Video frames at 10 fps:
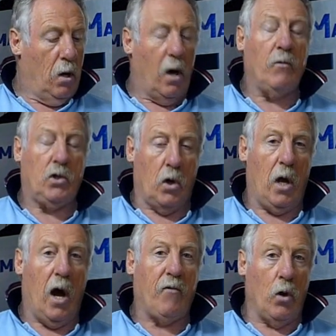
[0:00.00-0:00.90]
Oh, sorry,
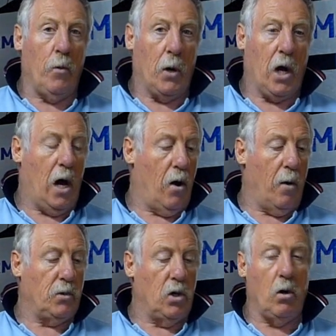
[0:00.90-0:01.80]
I've got them on car
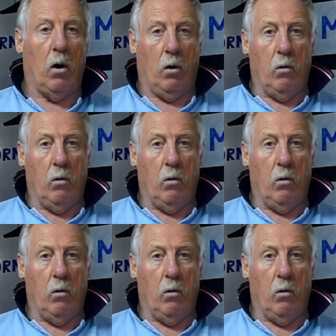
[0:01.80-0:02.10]
ramps and not